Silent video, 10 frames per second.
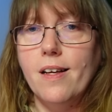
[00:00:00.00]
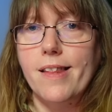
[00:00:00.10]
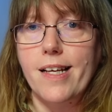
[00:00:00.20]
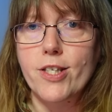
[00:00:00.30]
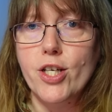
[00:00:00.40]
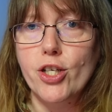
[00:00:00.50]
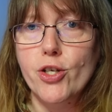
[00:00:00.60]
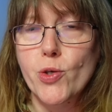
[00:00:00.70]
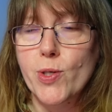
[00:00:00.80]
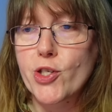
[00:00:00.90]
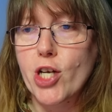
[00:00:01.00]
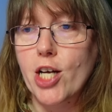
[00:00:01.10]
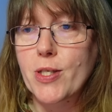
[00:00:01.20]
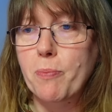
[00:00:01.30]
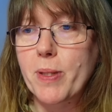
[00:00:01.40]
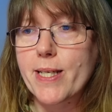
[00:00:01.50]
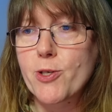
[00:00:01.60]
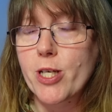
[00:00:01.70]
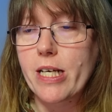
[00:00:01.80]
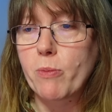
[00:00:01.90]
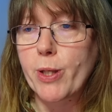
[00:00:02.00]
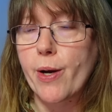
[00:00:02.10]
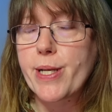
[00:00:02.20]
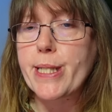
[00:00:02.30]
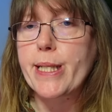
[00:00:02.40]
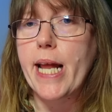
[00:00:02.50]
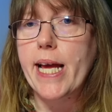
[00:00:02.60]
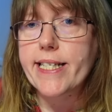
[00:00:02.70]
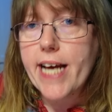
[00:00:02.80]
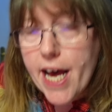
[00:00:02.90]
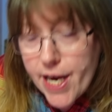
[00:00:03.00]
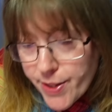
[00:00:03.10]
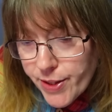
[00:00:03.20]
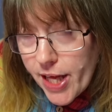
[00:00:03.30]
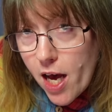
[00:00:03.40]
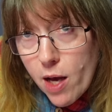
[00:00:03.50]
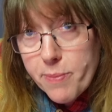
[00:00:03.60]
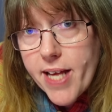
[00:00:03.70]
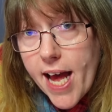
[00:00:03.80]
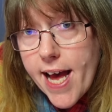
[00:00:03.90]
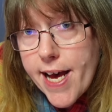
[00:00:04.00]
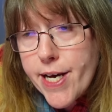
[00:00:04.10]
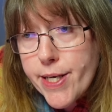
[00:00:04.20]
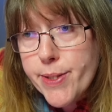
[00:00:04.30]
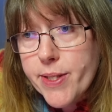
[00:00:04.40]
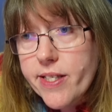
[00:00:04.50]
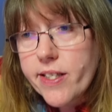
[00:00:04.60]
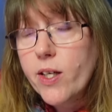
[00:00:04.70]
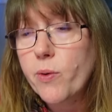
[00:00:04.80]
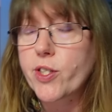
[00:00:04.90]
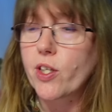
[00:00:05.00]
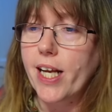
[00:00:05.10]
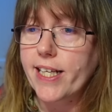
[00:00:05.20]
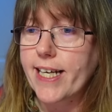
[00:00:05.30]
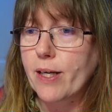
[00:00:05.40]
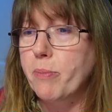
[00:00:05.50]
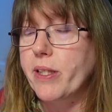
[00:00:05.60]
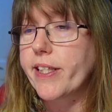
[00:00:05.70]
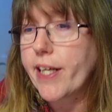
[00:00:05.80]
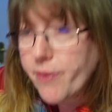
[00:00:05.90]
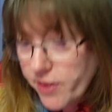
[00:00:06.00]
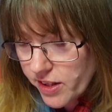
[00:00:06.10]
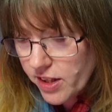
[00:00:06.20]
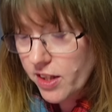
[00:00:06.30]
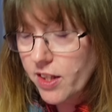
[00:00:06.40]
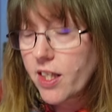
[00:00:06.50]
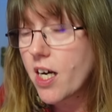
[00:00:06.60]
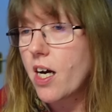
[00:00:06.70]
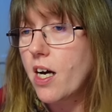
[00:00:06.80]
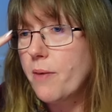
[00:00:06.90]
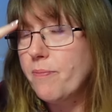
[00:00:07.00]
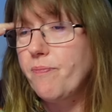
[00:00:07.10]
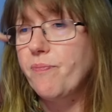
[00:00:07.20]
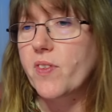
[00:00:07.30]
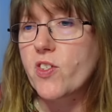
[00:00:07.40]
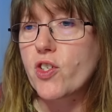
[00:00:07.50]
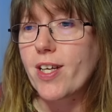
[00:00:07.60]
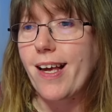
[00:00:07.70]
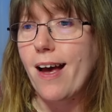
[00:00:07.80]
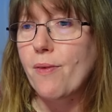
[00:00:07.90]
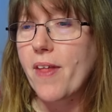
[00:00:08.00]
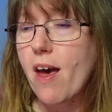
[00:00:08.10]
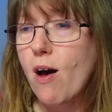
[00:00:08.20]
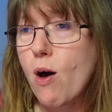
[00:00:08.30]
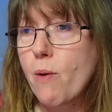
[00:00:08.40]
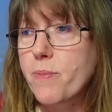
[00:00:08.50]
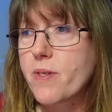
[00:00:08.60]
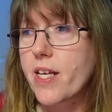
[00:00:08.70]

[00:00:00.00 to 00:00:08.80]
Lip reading: That's an unusual starting position. We're going to lay down, arms are out. Well, it's not lay down, but you know, stick out the arms,